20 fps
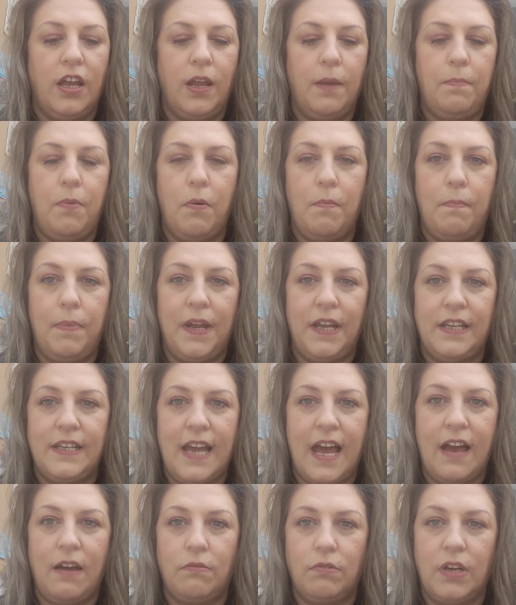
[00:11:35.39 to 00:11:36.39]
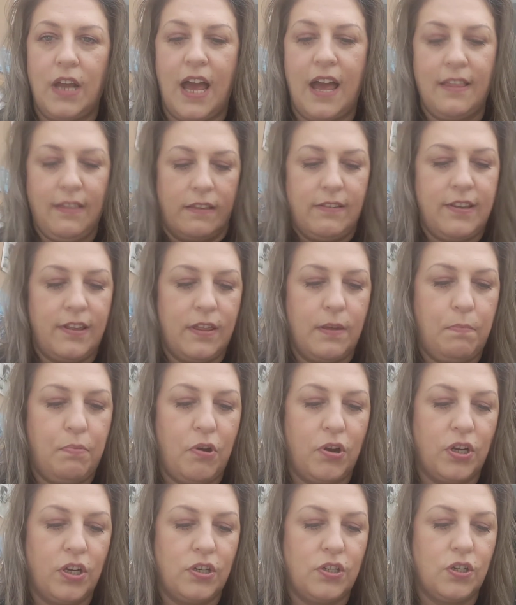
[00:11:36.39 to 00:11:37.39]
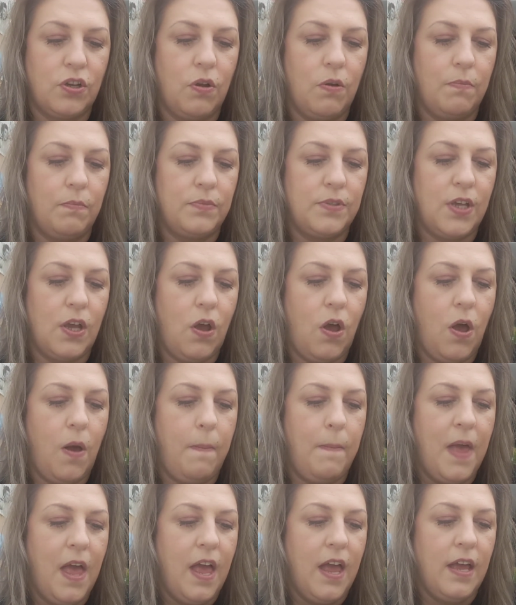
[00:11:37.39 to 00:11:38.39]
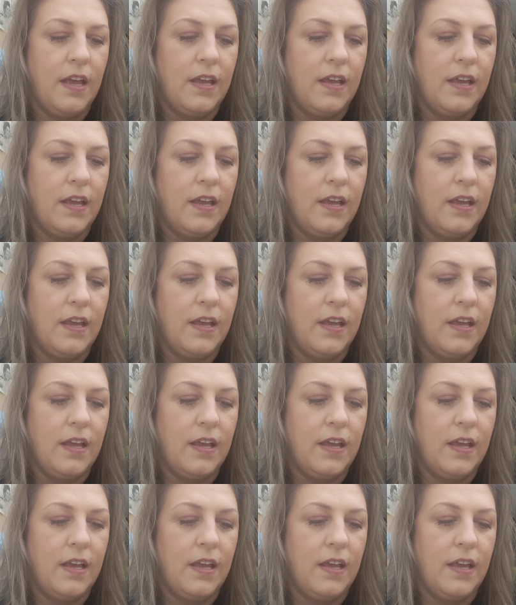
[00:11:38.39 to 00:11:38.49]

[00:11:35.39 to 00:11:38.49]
You pump it down and the product comes up.